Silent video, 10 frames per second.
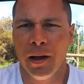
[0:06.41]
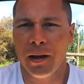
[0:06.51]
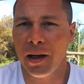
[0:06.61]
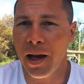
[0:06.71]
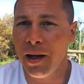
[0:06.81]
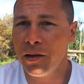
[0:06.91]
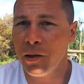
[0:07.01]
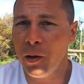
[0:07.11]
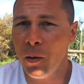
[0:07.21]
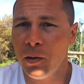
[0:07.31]
And Canadians
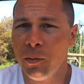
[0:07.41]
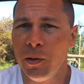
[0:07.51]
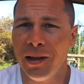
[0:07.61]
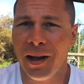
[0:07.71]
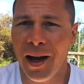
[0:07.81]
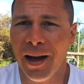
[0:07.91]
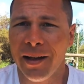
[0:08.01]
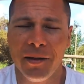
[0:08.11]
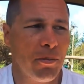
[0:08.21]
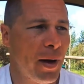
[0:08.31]
are known to be
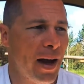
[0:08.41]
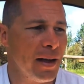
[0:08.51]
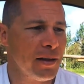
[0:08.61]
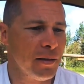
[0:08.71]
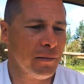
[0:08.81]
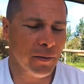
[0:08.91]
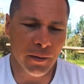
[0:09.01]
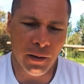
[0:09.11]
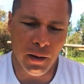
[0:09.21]
kind and passive,